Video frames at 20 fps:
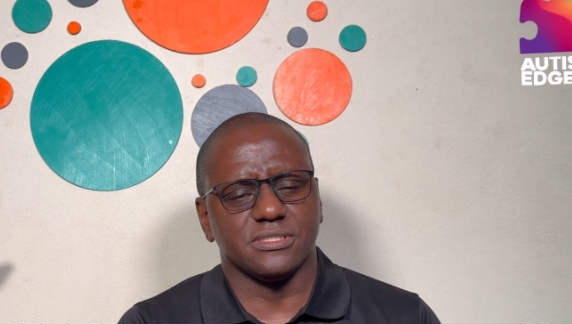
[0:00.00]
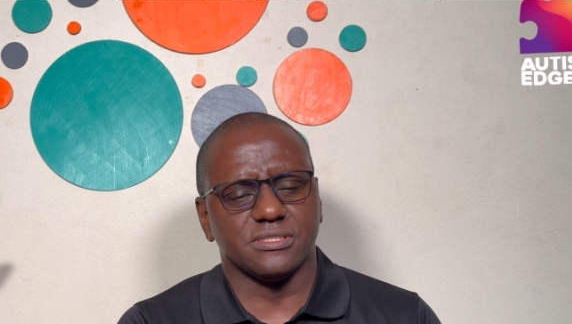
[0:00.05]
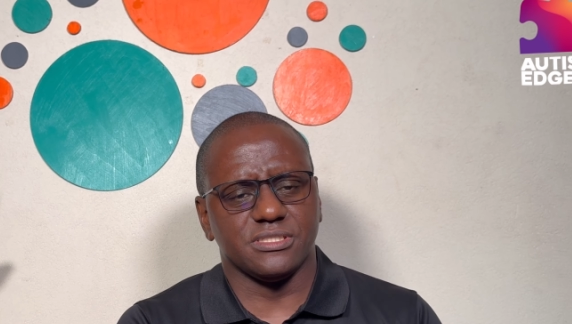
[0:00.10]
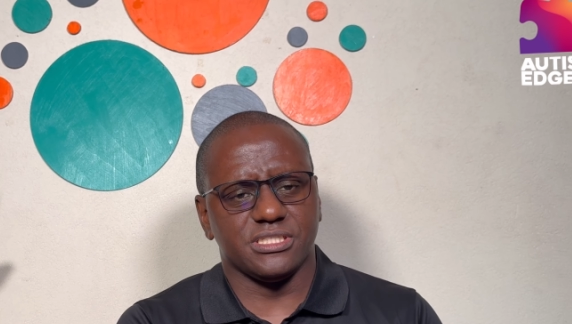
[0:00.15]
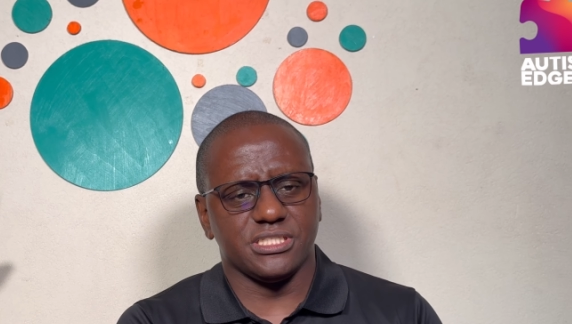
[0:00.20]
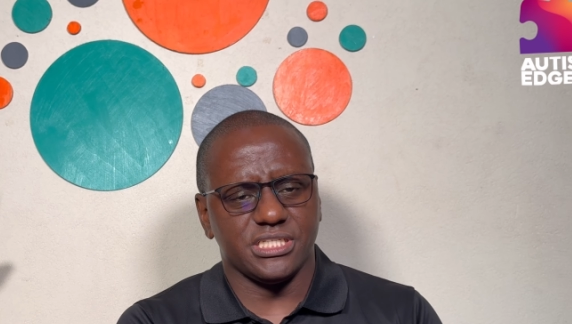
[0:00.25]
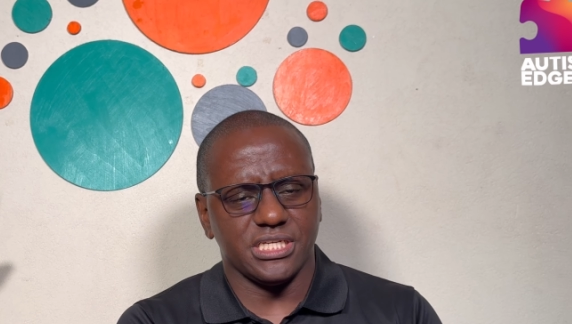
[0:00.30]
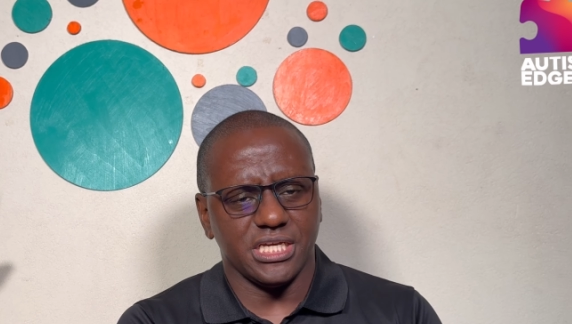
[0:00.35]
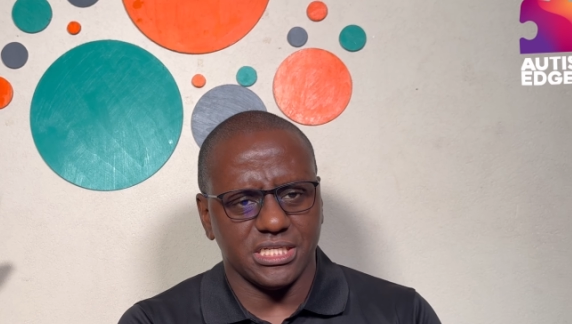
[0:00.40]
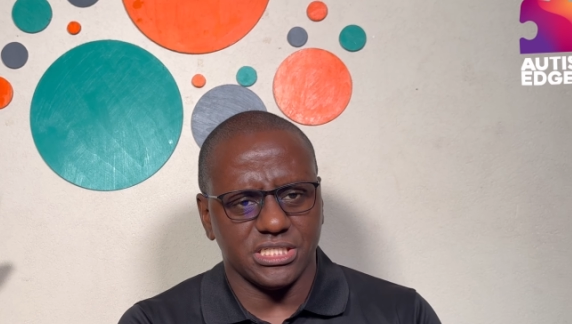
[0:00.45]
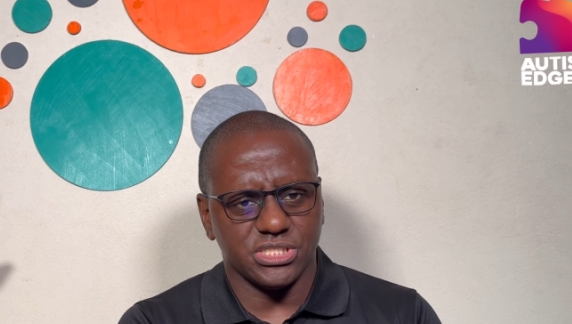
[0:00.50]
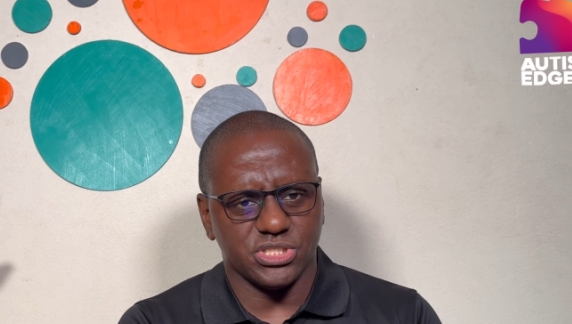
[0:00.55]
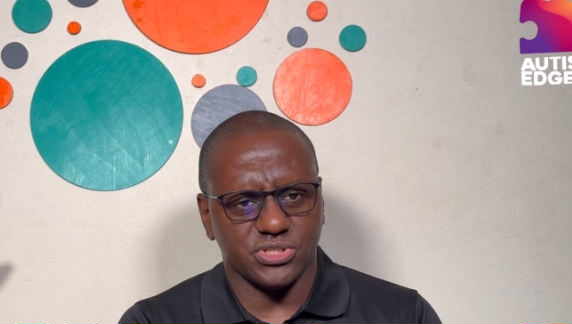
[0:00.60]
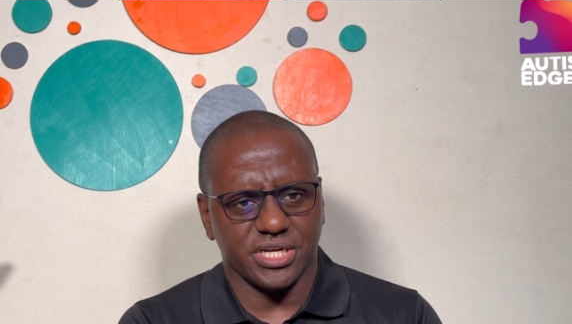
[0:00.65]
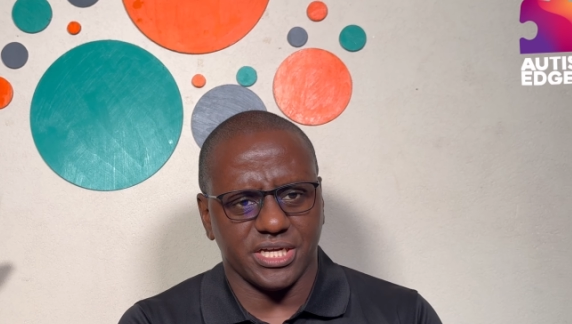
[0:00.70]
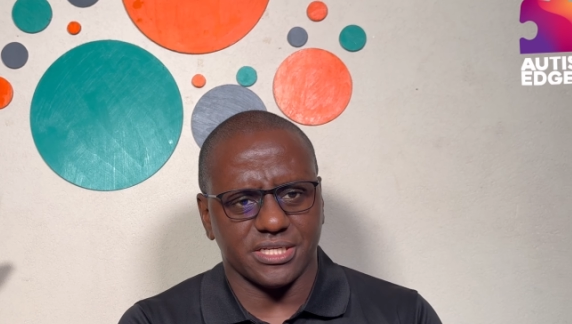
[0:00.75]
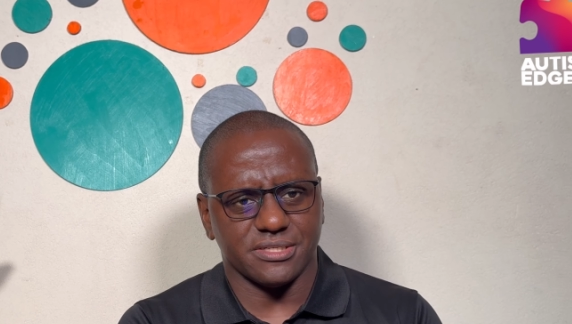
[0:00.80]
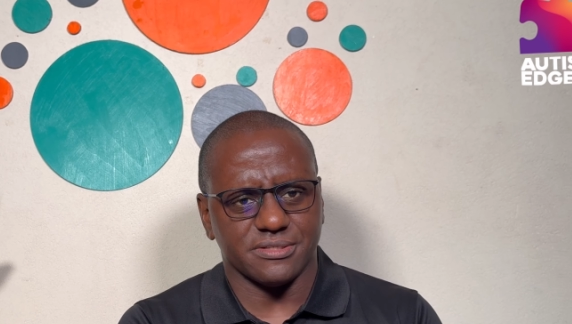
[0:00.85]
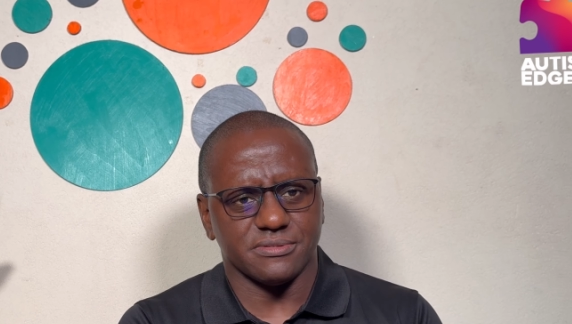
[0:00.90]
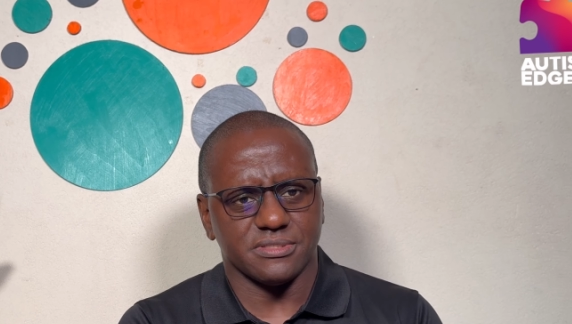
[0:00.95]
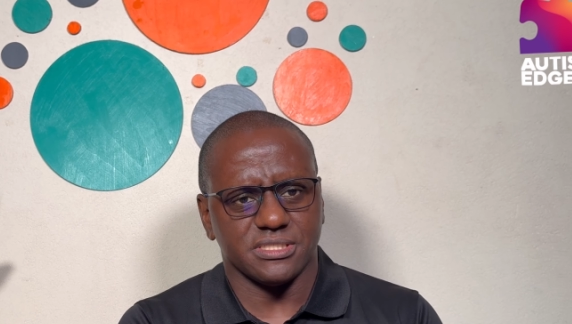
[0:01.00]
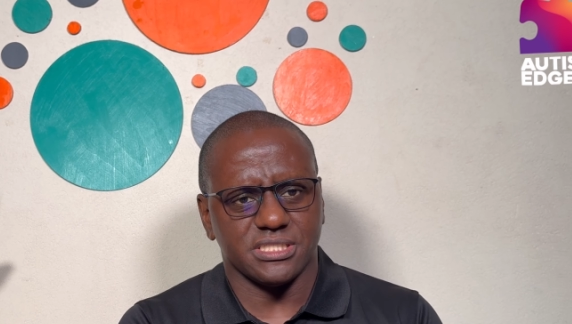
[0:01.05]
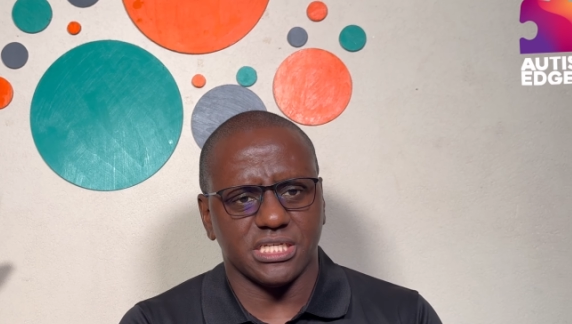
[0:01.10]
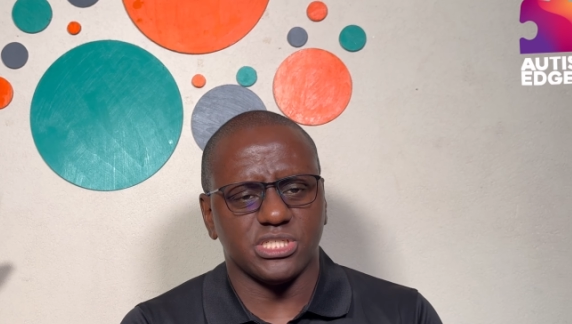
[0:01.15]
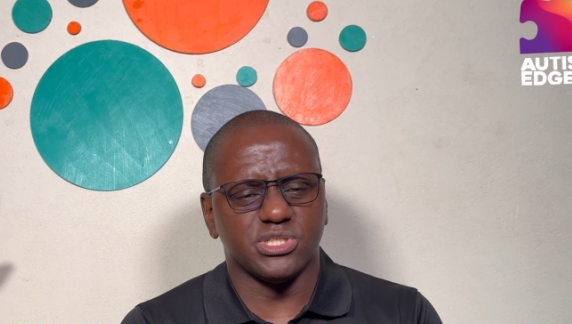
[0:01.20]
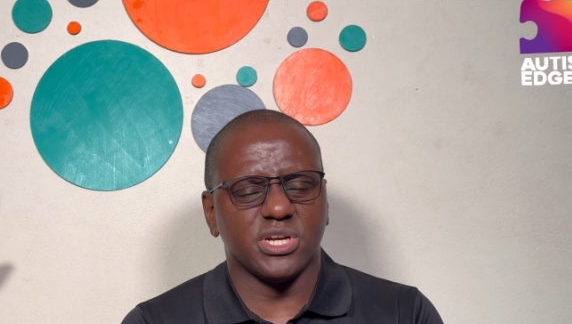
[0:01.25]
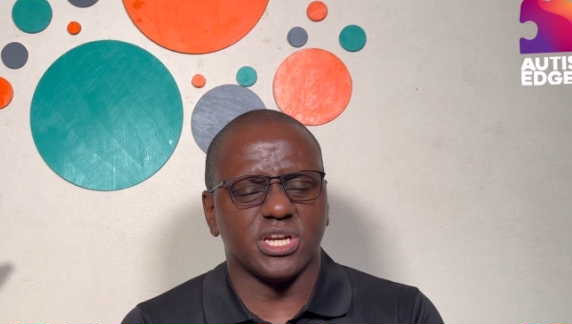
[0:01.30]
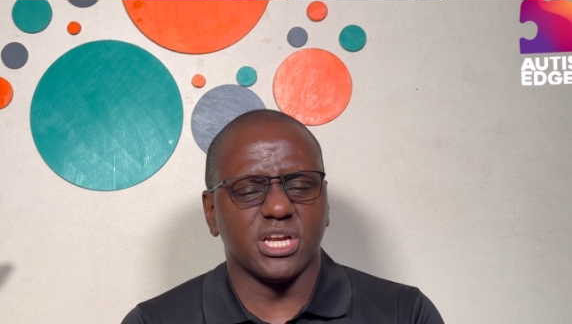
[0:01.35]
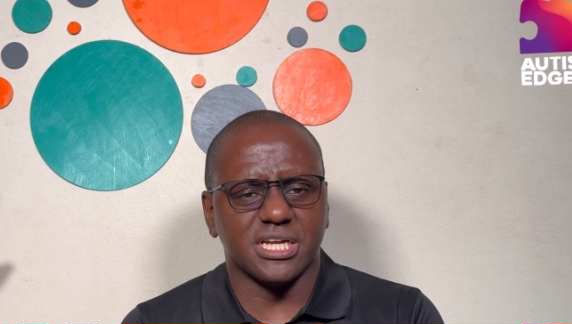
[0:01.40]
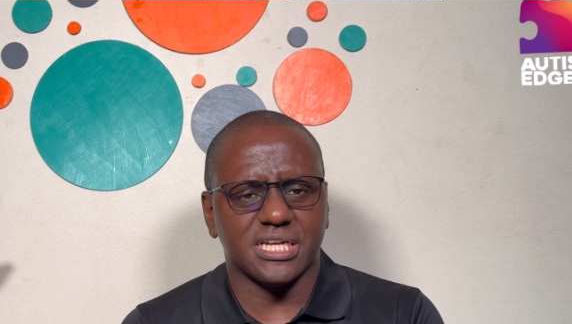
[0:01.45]
children
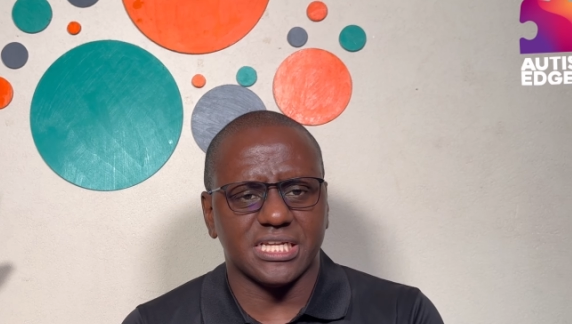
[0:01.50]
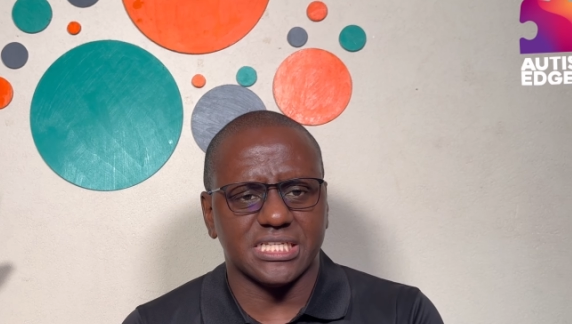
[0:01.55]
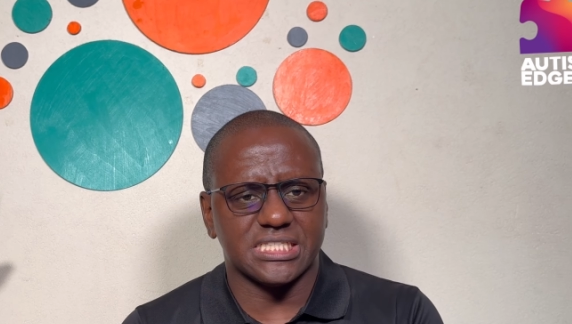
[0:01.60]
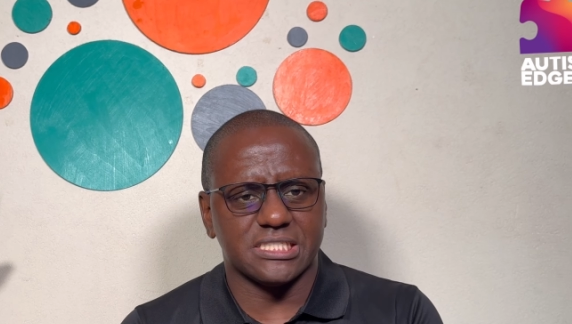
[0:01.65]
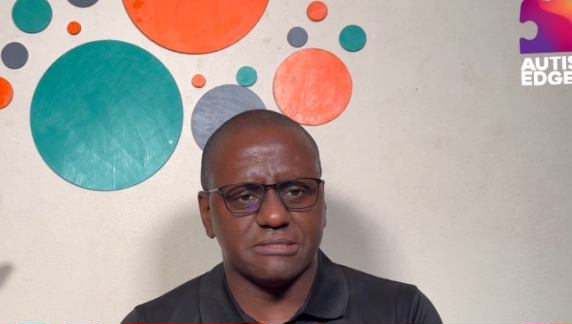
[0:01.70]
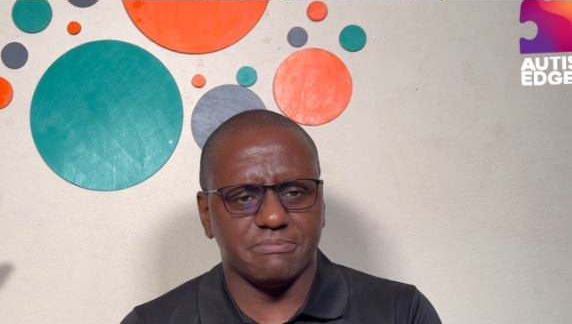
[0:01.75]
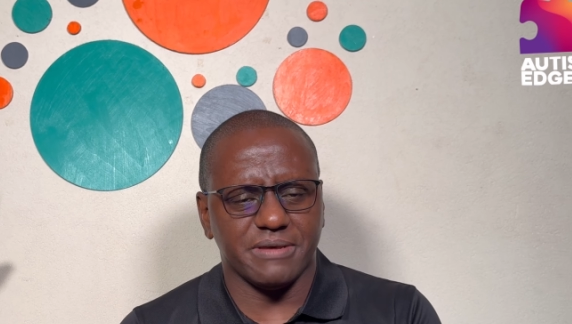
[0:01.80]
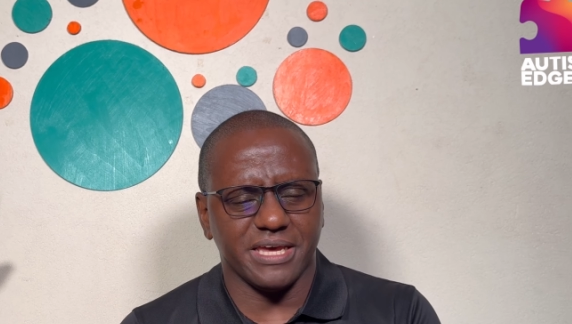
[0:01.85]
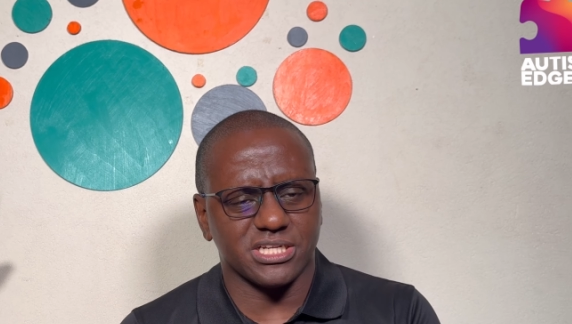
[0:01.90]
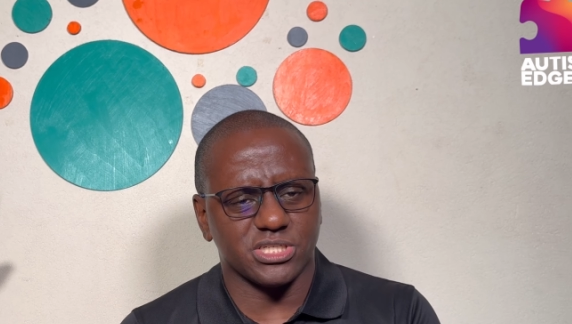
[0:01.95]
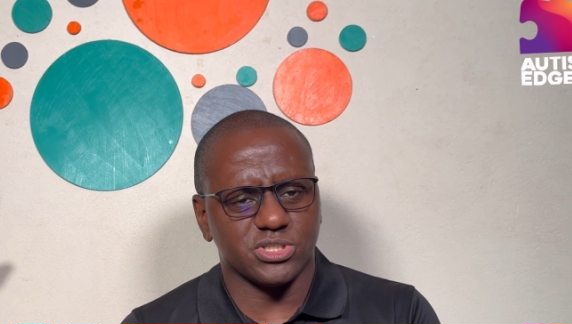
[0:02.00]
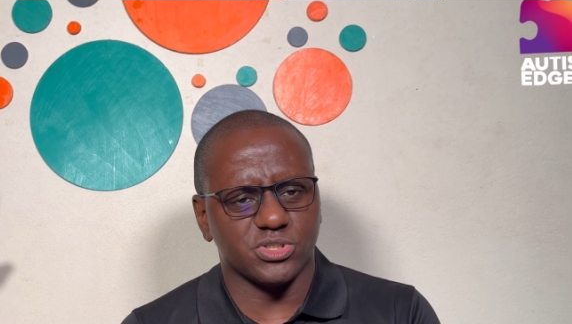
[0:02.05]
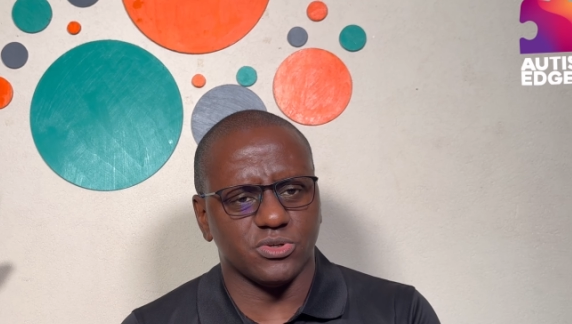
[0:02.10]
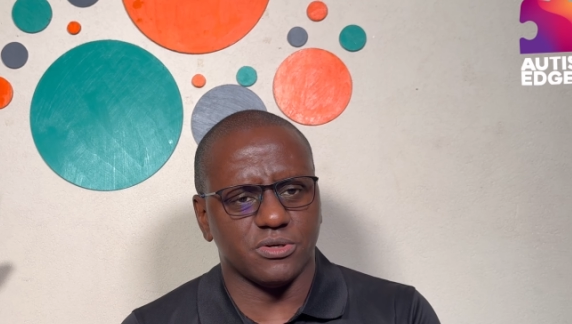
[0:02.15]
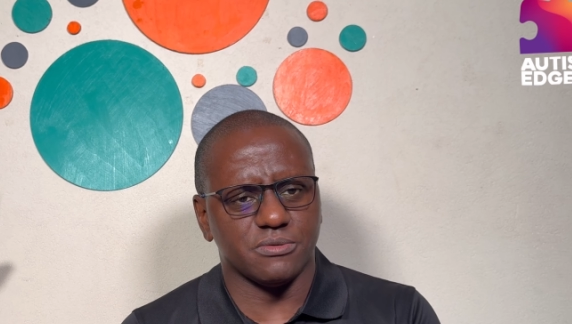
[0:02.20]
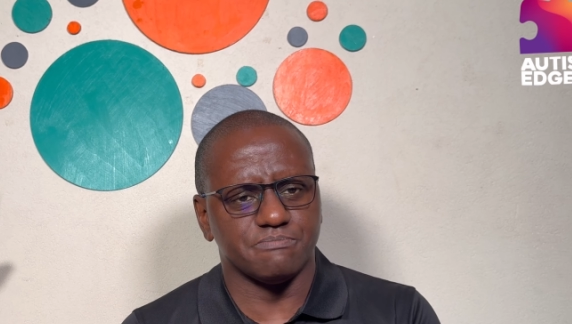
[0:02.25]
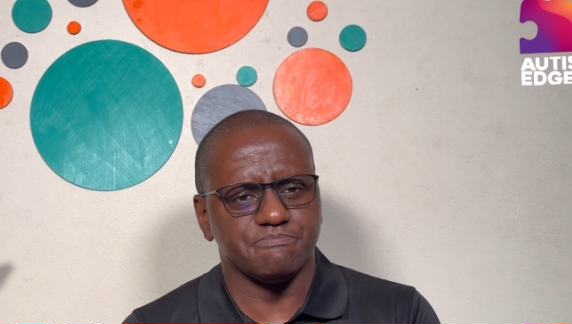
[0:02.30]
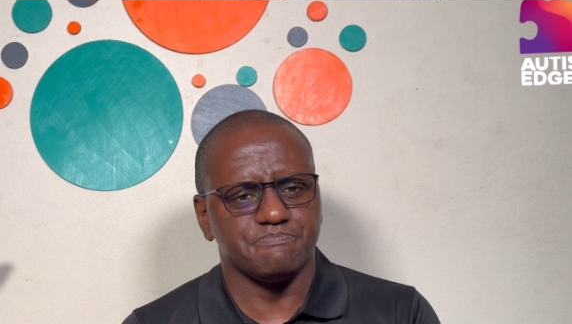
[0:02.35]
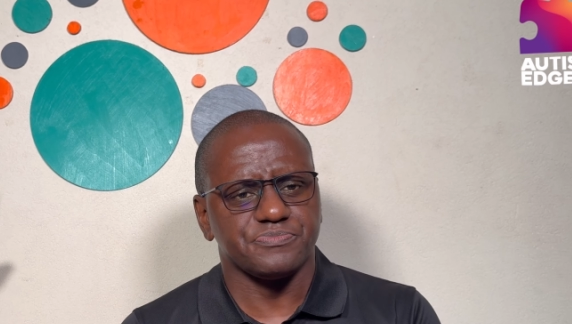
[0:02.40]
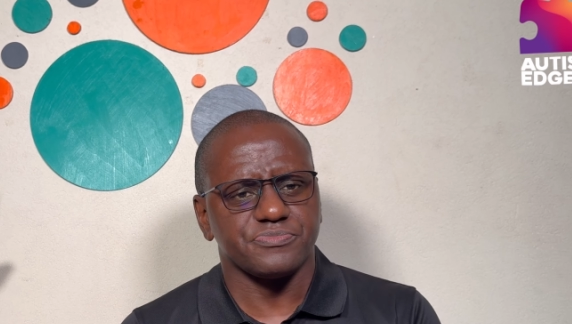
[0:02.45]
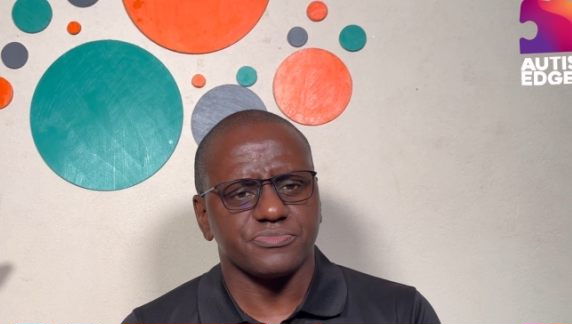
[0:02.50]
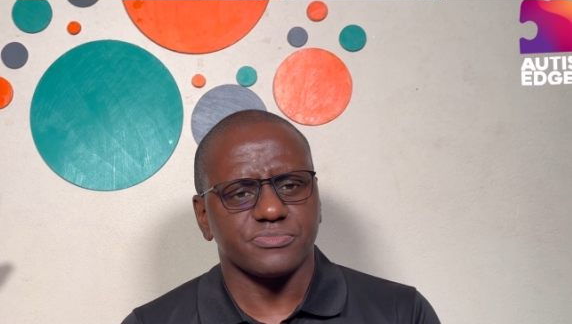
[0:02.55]
on the spectrum,